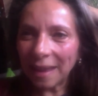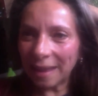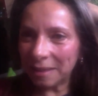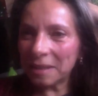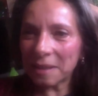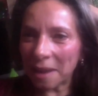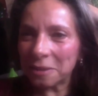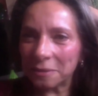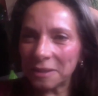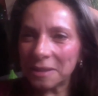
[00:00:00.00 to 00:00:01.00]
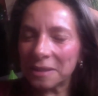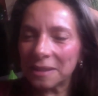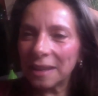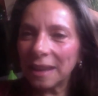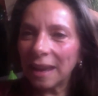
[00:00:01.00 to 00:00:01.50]
and these activists
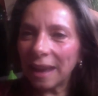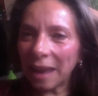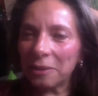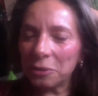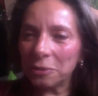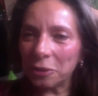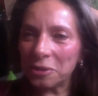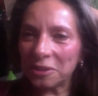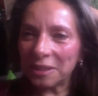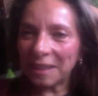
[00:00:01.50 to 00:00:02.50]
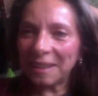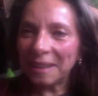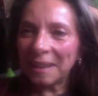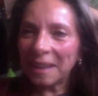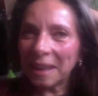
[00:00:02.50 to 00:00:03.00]
and the university.
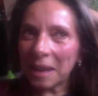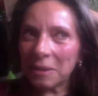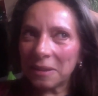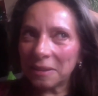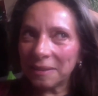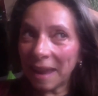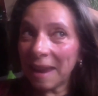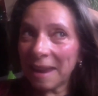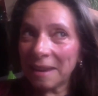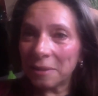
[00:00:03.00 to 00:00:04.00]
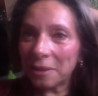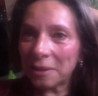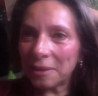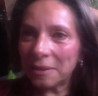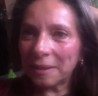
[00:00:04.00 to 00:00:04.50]
And they
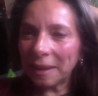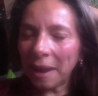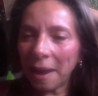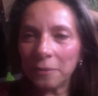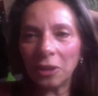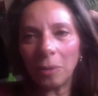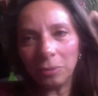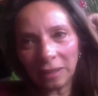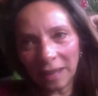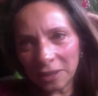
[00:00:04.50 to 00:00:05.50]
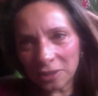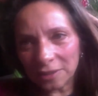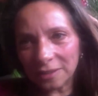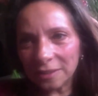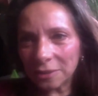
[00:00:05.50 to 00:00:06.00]
have the
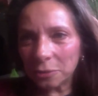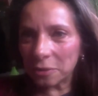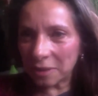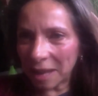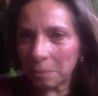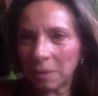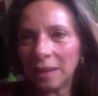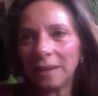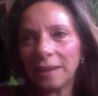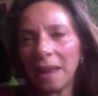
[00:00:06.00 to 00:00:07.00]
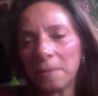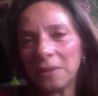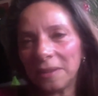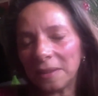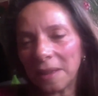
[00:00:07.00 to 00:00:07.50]
obligation to send me
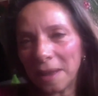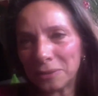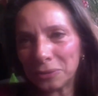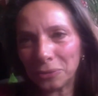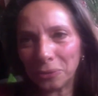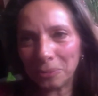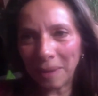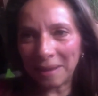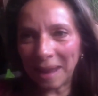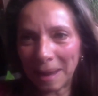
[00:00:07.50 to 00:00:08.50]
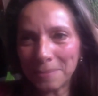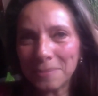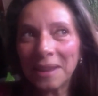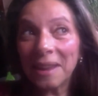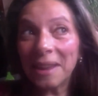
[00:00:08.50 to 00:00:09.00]
everything that has to do with my name.
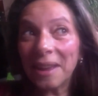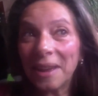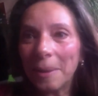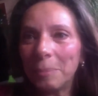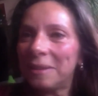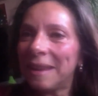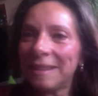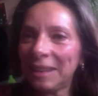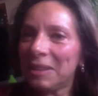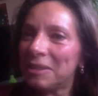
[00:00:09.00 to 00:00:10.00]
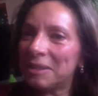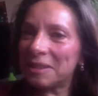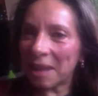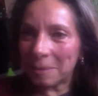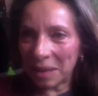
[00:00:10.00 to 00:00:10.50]
But they didn't
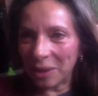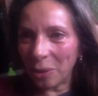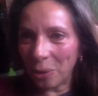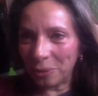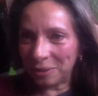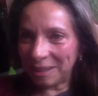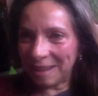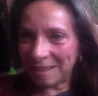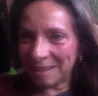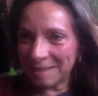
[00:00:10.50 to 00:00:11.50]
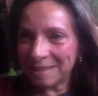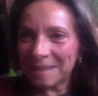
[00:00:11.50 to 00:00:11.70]
send me all the data,